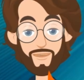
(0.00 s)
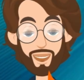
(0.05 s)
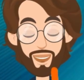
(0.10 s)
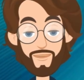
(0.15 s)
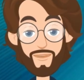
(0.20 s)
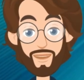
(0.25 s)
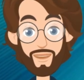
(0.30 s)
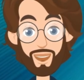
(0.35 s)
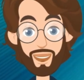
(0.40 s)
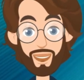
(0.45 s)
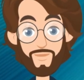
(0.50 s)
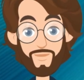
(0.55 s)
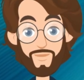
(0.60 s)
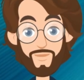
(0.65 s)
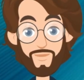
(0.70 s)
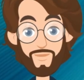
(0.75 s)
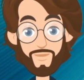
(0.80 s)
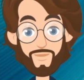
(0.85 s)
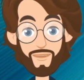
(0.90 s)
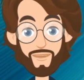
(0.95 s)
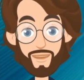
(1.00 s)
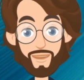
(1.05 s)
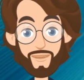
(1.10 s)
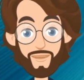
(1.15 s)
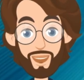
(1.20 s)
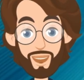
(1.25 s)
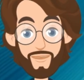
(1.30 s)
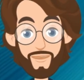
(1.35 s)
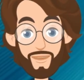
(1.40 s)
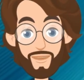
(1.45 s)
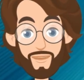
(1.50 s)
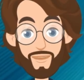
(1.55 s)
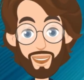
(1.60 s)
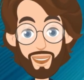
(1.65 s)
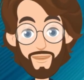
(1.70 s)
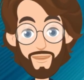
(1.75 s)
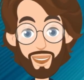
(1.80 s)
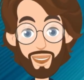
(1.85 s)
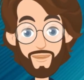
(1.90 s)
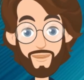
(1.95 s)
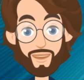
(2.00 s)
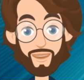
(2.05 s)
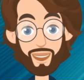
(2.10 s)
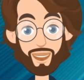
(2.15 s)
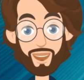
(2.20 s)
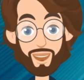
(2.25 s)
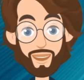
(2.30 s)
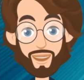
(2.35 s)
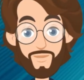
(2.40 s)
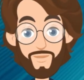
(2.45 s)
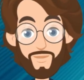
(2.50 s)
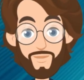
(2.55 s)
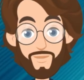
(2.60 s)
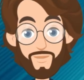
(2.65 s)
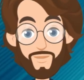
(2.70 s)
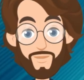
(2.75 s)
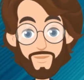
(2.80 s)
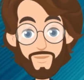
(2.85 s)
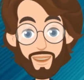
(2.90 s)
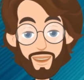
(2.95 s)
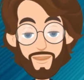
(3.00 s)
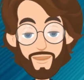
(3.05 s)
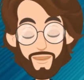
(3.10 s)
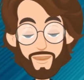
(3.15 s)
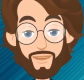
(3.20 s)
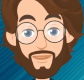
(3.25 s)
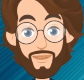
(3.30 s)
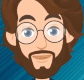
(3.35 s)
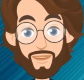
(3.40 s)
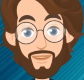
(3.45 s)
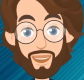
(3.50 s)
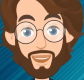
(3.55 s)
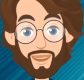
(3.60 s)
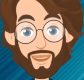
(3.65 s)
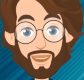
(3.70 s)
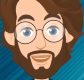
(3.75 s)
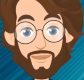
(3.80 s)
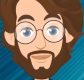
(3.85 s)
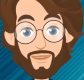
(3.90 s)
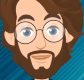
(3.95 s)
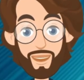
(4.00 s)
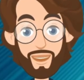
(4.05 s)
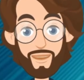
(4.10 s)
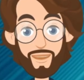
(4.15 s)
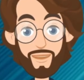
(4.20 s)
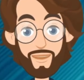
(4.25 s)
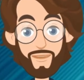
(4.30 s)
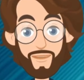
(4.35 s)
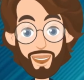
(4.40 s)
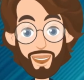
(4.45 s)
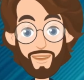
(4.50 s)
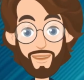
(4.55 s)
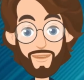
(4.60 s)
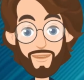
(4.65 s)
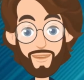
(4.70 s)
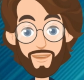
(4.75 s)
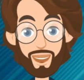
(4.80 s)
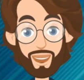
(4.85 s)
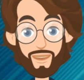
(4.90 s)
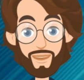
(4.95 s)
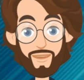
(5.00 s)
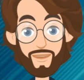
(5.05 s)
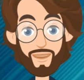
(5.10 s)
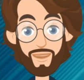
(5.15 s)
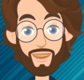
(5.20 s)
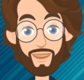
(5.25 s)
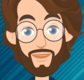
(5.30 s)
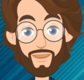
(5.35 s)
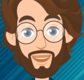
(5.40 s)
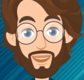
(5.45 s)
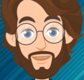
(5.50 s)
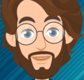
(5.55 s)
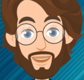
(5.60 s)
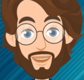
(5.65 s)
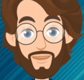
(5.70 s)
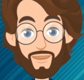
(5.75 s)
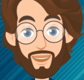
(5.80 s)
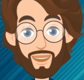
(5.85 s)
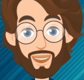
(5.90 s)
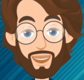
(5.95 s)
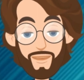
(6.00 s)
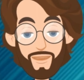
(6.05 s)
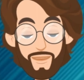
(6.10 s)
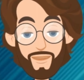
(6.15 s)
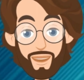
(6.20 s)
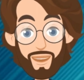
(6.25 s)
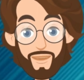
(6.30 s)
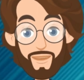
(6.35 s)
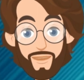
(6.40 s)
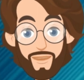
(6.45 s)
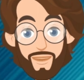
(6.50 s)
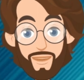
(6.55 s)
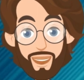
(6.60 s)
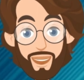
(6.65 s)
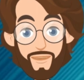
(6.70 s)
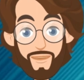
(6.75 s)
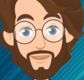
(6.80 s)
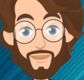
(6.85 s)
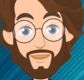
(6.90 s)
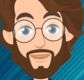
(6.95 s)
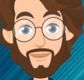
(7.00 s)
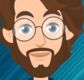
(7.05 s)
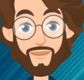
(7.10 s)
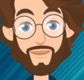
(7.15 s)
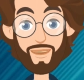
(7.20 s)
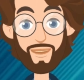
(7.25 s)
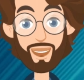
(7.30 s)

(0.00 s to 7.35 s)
3. Set realistic goals. Setting realistic goals is about setting achievable objectives for ourselves that align